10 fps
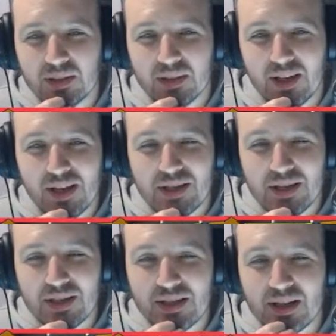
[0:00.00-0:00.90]

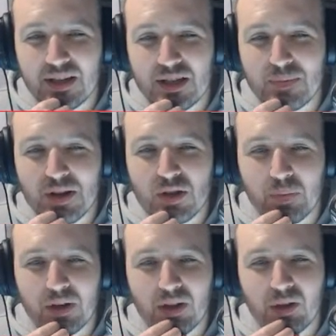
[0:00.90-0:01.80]
Essex is saying he smashed up
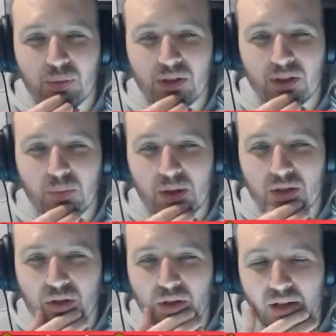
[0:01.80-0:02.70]
an all printed to make the
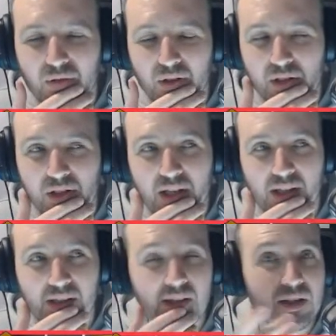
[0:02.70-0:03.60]
tracks for his kill
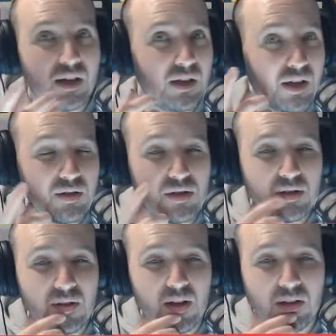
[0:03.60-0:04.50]
tanks. Oh yeah, I
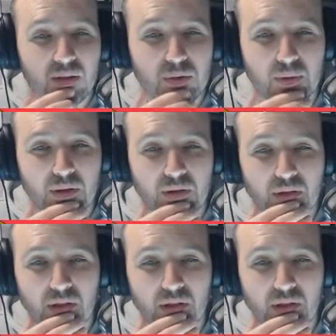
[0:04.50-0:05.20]
saw that. That was pretty good.